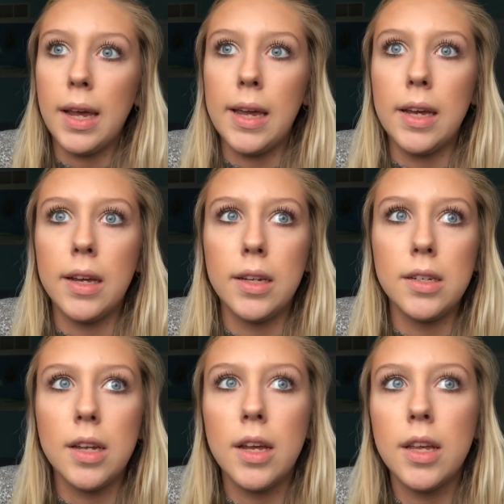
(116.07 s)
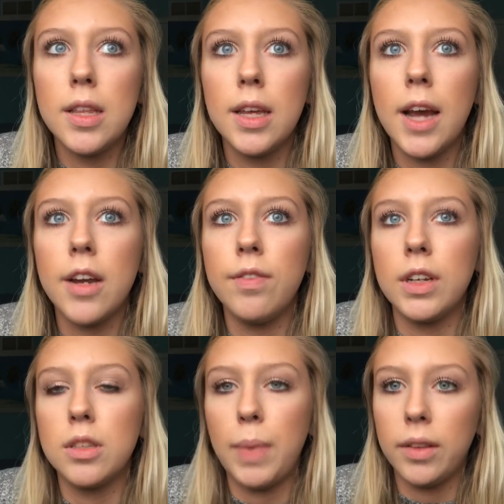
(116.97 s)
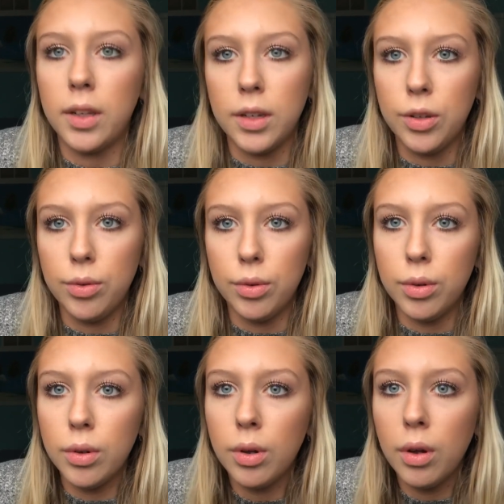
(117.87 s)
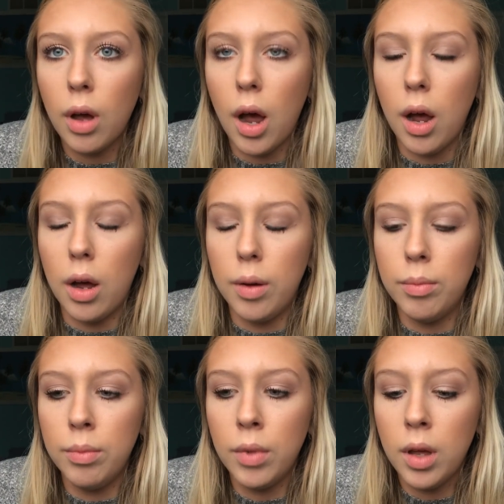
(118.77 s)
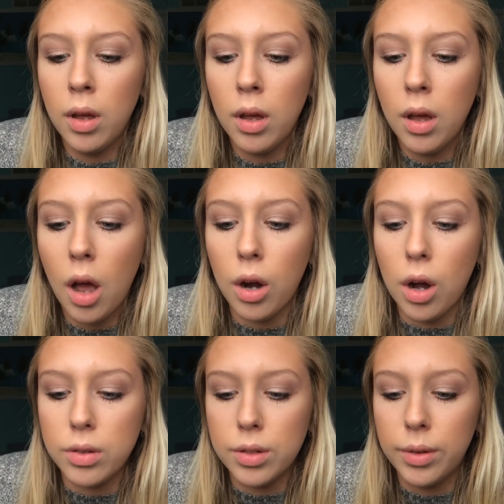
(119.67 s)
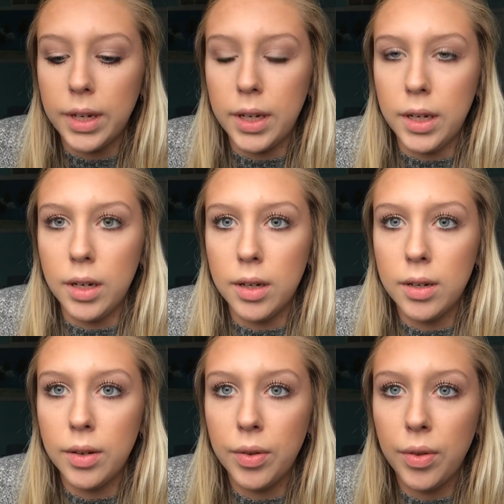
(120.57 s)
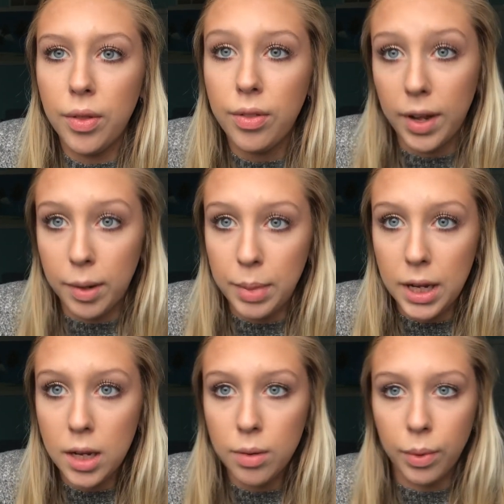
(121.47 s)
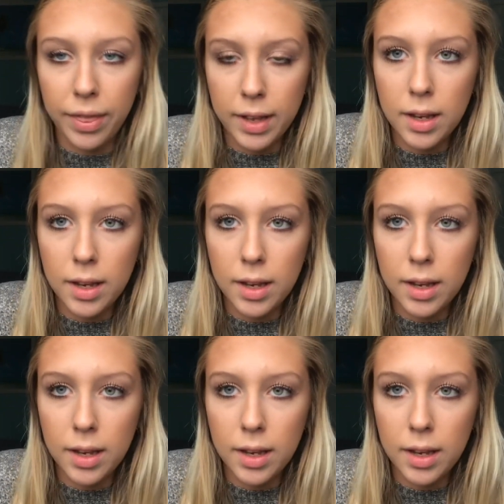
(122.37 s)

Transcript: and they kind of expect that you are also in therapy with